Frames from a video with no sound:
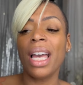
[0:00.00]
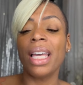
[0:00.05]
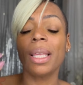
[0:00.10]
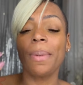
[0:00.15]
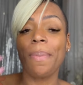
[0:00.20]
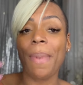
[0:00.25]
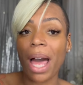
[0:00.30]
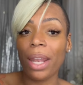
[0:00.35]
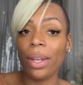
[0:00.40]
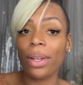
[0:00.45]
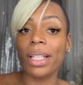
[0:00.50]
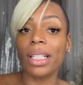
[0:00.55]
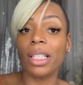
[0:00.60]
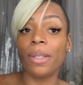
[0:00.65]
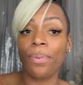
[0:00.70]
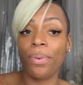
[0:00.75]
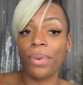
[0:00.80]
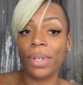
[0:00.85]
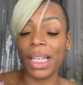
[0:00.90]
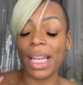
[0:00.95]
The bottle is
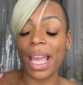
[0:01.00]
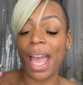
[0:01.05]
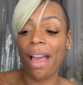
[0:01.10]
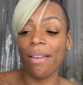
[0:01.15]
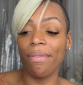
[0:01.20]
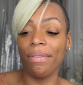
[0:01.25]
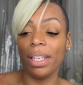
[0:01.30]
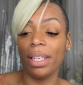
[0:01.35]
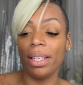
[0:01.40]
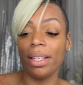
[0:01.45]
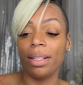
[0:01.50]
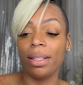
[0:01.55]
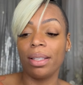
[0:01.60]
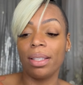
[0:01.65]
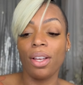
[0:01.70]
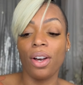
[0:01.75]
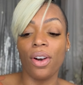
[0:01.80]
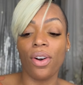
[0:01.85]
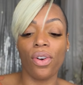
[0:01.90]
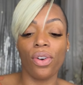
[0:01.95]
pretty heavy,
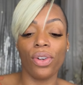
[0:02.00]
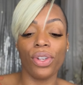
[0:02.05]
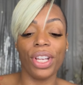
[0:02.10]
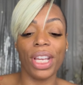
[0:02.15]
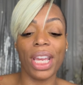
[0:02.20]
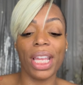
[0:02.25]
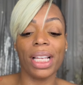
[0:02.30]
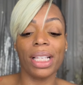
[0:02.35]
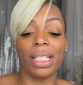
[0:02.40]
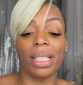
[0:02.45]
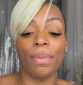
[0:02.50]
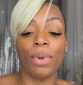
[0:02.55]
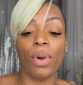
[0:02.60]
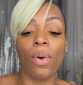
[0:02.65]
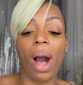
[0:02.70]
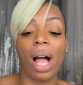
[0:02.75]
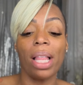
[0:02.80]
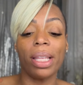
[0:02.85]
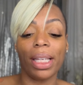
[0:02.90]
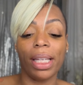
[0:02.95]
so you're getting some
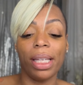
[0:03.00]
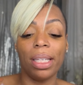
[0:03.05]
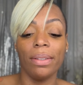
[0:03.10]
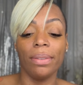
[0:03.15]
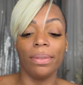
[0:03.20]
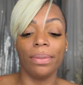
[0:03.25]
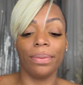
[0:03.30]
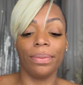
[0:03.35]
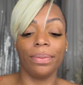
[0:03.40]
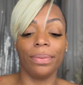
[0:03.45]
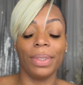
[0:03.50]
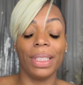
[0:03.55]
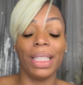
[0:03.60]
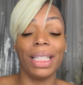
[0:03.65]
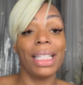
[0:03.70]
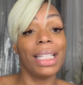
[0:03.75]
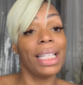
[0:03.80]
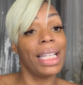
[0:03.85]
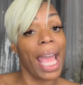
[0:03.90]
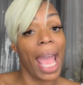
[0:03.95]
quality.
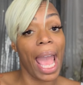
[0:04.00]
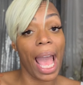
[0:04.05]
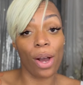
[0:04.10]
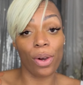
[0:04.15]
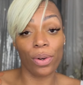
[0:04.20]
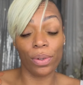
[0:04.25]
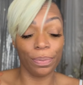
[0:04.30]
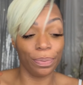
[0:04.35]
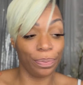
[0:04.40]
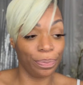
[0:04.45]
Now,